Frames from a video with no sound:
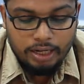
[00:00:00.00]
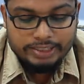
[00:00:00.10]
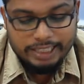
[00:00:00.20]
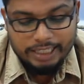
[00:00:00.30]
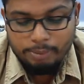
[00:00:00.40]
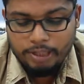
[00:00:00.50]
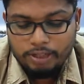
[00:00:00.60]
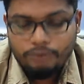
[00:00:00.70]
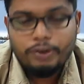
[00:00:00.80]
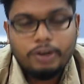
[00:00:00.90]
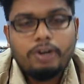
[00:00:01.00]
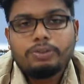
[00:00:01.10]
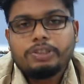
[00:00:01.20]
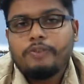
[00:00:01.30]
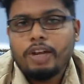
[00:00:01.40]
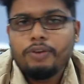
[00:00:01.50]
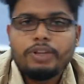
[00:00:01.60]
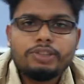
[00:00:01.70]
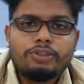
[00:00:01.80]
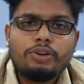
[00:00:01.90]
settlement of accounts,
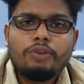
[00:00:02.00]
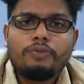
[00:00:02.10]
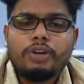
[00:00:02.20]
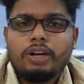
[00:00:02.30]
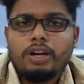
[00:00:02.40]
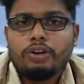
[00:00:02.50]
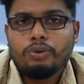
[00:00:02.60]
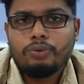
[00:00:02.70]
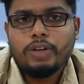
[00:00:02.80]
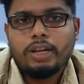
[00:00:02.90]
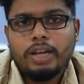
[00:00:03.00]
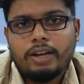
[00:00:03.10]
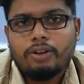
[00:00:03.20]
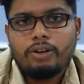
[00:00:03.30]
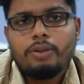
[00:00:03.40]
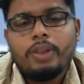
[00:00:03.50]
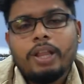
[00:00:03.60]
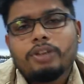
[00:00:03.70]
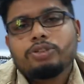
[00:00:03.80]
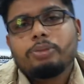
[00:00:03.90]
valuation of goodwill and all.
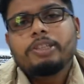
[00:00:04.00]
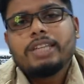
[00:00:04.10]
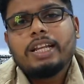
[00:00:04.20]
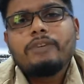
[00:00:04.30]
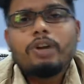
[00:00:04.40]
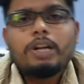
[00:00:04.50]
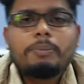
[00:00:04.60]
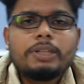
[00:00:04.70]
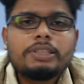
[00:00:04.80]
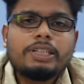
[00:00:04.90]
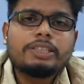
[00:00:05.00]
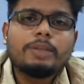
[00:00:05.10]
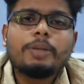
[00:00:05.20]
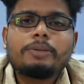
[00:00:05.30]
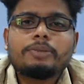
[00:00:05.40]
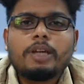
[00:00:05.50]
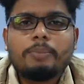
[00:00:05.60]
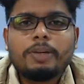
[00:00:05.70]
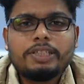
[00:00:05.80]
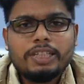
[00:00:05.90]
So basically what happens that sometimes
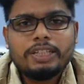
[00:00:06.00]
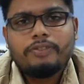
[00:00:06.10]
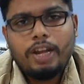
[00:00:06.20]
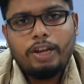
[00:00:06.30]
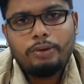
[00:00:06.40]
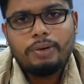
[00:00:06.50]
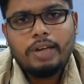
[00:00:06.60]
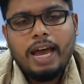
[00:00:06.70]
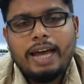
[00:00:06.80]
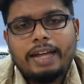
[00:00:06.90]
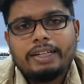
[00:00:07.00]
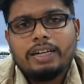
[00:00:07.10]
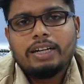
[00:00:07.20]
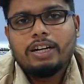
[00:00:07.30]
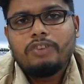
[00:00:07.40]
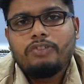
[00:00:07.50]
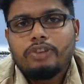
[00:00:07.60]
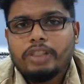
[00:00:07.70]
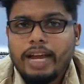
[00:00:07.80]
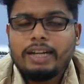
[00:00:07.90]
companies get valued, and
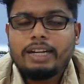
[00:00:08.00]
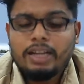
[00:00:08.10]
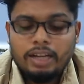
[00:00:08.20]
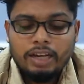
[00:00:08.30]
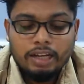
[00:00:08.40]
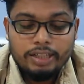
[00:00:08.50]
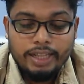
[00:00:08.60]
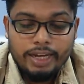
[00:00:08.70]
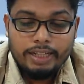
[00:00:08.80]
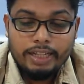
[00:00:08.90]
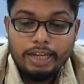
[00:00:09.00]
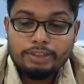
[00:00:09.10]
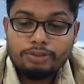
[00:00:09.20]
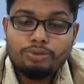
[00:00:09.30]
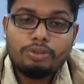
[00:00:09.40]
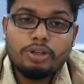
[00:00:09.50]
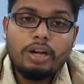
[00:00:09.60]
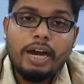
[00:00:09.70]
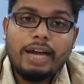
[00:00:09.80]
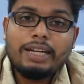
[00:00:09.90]
for that they should
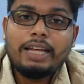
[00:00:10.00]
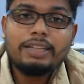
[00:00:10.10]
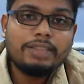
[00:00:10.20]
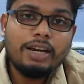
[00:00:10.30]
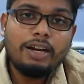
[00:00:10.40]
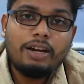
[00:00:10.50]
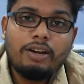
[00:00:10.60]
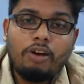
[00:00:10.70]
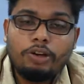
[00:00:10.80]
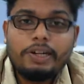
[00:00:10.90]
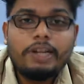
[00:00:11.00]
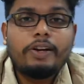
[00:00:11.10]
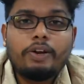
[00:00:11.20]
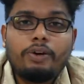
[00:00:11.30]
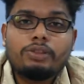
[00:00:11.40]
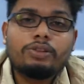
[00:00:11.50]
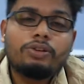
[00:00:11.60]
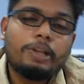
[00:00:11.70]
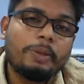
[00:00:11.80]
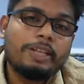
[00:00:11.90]
analyze the audited records.
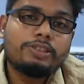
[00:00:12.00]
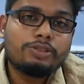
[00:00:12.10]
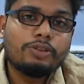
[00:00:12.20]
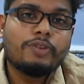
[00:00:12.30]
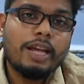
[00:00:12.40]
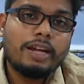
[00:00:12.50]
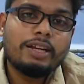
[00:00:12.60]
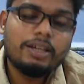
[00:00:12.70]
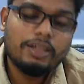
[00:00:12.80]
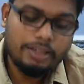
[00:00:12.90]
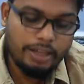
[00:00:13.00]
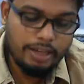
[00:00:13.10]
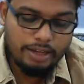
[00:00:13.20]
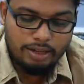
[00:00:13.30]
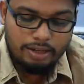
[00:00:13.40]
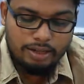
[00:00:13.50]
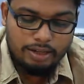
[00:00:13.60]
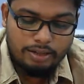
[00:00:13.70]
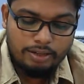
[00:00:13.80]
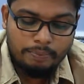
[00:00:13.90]
On the basis of that they
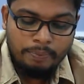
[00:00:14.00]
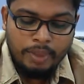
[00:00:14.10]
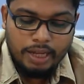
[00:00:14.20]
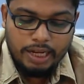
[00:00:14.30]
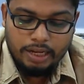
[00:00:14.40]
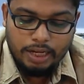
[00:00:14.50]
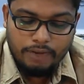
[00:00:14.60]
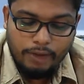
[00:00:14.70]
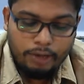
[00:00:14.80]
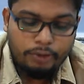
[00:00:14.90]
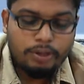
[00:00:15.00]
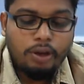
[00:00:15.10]
value